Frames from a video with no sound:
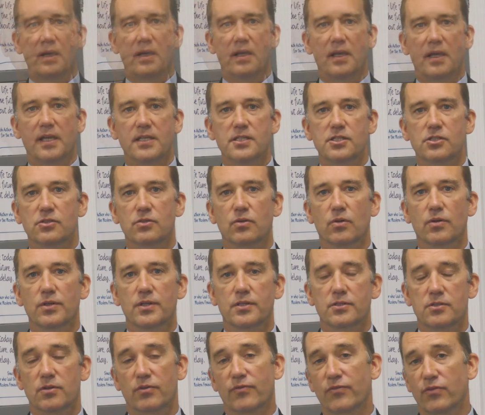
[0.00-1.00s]
In school,
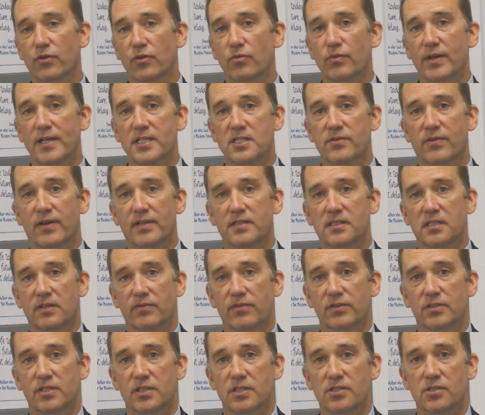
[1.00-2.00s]
there's a full range of
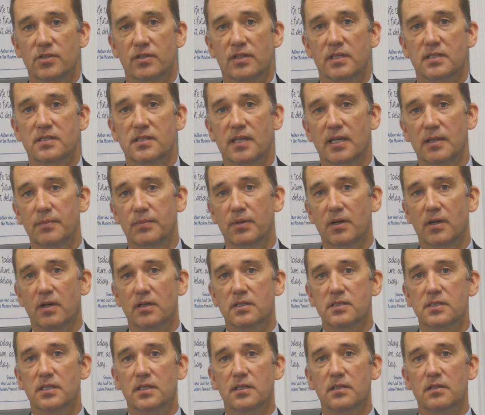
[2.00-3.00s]
activities you can take
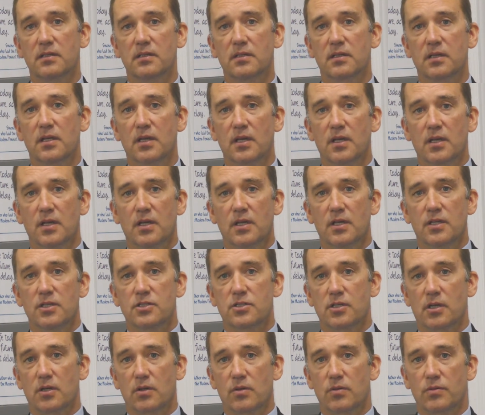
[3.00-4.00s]
part in.
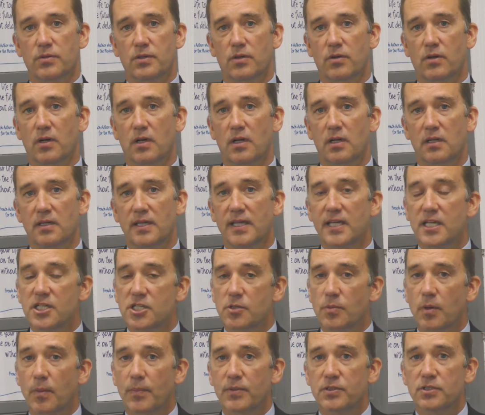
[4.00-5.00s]
So there are
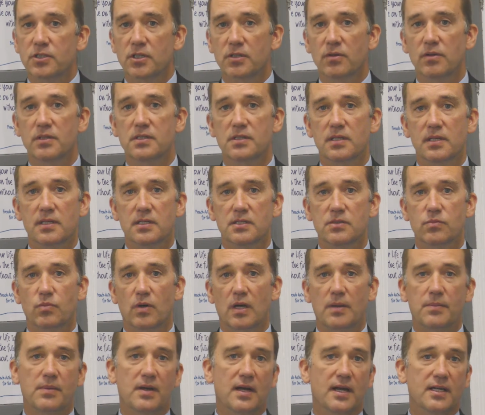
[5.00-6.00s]
leadership opportunities
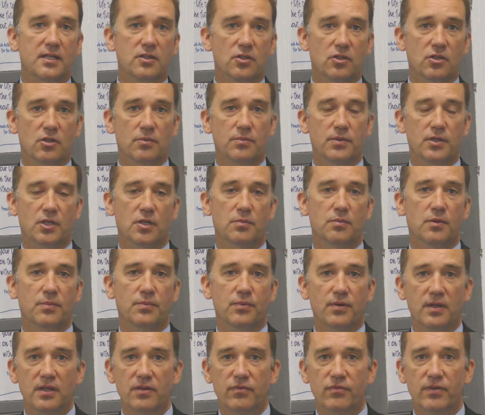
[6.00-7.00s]
whereby you can become a
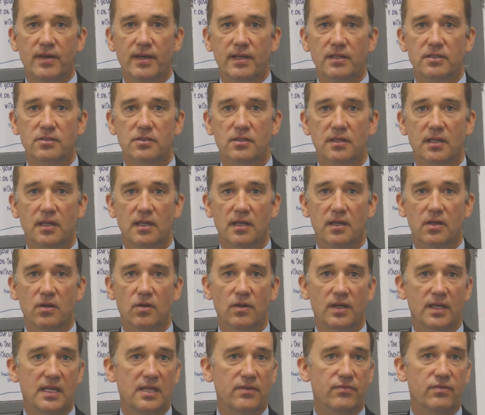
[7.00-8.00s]
prefect or
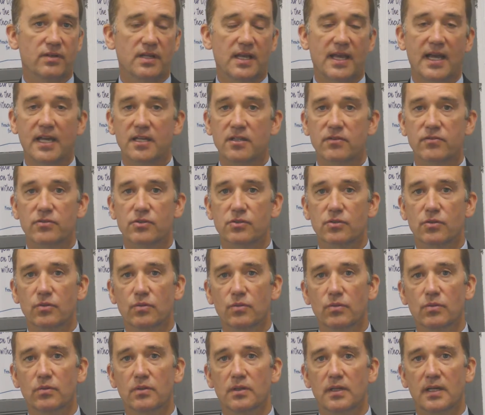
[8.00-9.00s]
even a head of
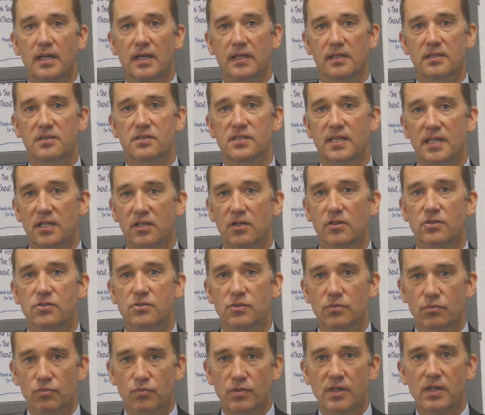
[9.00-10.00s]
school and take on
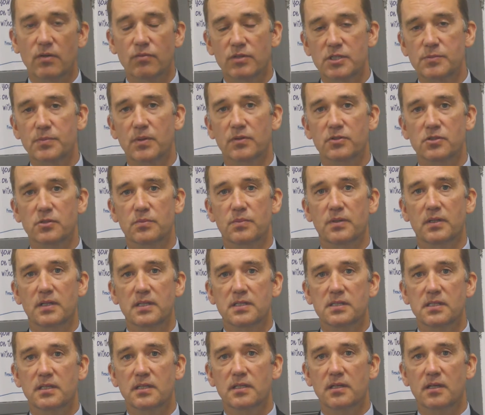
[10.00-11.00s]
some real
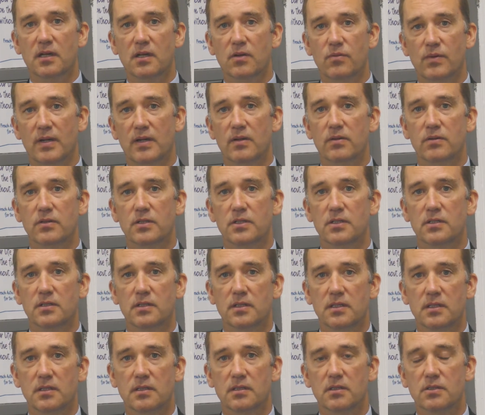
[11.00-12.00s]
responsibility around
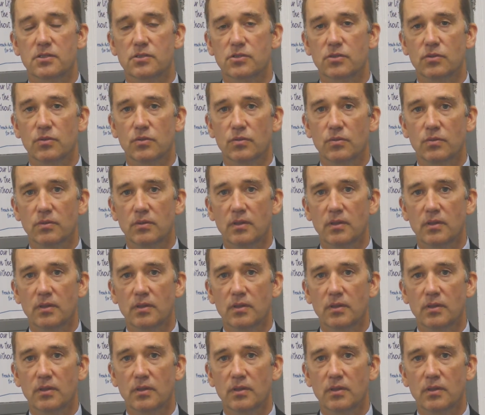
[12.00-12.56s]
the school.